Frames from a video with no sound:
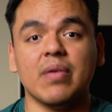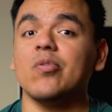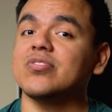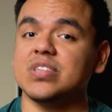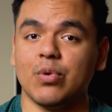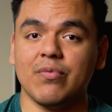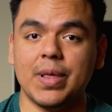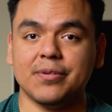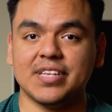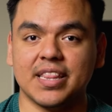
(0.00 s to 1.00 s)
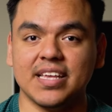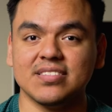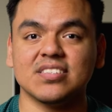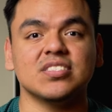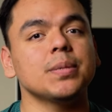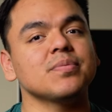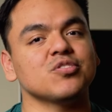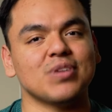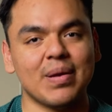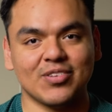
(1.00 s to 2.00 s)
If you want to see more videos like this, consider
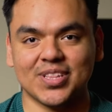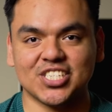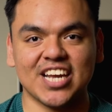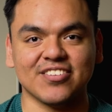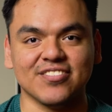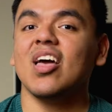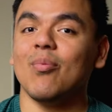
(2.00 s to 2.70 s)
subscribing to the channel.